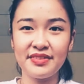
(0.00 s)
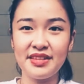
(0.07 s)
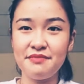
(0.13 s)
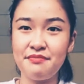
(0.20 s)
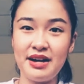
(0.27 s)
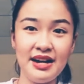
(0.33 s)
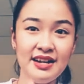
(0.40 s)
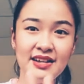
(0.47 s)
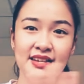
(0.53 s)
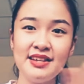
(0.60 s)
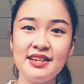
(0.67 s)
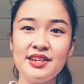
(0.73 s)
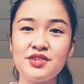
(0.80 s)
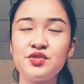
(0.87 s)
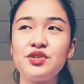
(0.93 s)
Diba?
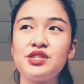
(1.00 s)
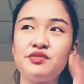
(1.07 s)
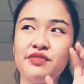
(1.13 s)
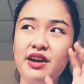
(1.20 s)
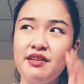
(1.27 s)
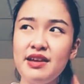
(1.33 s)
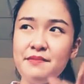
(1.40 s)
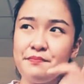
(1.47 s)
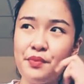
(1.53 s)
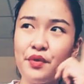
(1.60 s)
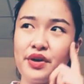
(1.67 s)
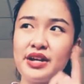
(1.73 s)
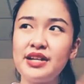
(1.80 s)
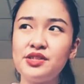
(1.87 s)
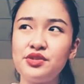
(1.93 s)
So it's very
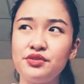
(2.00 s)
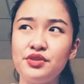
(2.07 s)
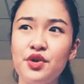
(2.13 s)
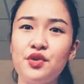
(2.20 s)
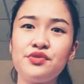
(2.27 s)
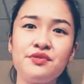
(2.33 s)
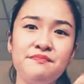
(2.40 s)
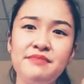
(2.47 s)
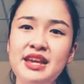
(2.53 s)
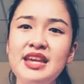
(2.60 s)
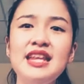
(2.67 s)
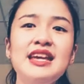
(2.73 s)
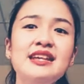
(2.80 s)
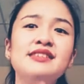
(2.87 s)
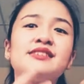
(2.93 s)
important to know the
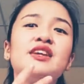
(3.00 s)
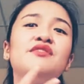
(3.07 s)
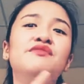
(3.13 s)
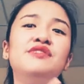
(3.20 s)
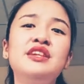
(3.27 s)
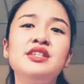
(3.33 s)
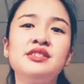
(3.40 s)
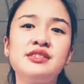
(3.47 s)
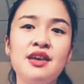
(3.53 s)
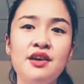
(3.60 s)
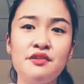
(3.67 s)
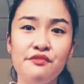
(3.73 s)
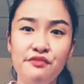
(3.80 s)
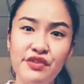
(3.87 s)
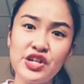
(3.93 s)
meanings of these
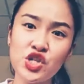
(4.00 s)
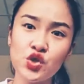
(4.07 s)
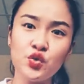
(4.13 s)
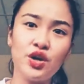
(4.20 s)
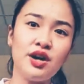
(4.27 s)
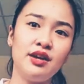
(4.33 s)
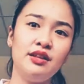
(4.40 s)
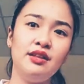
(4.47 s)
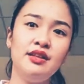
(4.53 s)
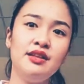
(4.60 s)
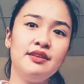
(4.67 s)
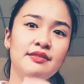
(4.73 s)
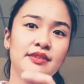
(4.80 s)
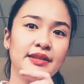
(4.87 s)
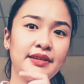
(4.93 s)
visual
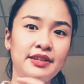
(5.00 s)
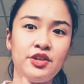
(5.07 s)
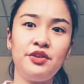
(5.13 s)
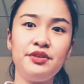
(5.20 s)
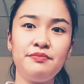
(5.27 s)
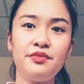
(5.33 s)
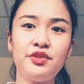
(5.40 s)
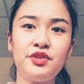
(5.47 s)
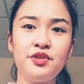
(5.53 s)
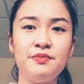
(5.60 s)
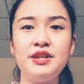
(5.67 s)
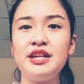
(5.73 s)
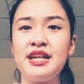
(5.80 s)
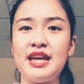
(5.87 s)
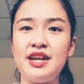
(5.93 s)

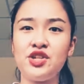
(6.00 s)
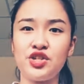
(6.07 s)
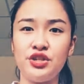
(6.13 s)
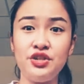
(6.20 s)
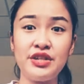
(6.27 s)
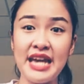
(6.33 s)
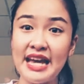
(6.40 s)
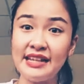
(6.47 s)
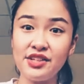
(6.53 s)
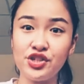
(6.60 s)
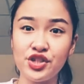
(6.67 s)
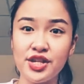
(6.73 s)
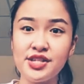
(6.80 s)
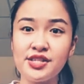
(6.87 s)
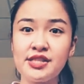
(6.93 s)
communication. You can't
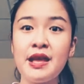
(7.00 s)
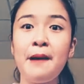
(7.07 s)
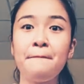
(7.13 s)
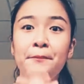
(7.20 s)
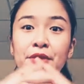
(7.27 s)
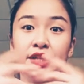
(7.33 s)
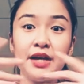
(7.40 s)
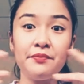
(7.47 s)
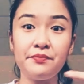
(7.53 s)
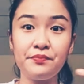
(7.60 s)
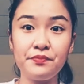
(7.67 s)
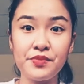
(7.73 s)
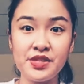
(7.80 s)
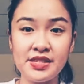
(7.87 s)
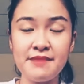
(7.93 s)
just put
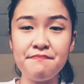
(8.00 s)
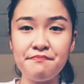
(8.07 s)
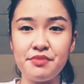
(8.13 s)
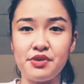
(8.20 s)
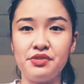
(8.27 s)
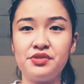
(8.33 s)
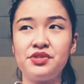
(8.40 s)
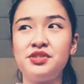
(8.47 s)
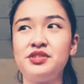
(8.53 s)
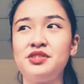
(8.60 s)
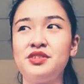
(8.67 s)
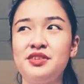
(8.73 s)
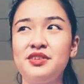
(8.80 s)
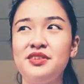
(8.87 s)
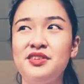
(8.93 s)
up symbols.